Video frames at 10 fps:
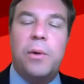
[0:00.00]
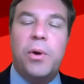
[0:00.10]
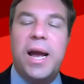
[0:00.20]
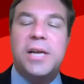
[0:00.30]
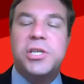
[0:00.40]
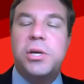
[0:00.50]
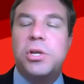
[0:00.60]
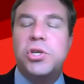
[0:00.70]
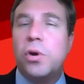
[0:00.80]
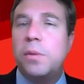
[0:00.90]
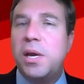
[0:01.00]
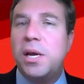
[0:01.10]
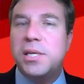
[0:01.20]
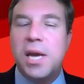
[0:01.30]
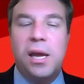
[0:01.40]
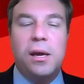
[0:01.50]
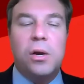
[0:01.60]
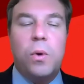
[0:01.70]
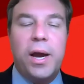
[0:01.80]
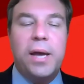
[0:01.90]
want to ask you to join me in taking a
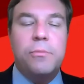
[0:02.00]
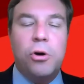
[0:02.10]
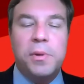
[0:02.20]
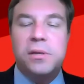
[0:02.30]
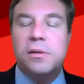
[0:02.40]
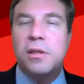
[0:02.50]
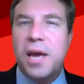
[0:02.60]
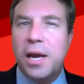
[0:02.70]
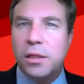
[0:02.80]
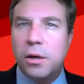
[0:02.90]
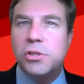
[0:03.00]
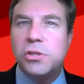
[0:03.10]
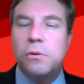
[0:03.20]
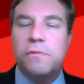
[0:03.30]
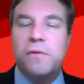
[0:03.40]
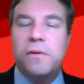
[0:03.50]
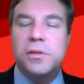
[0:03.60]
quiet moment to thank those who've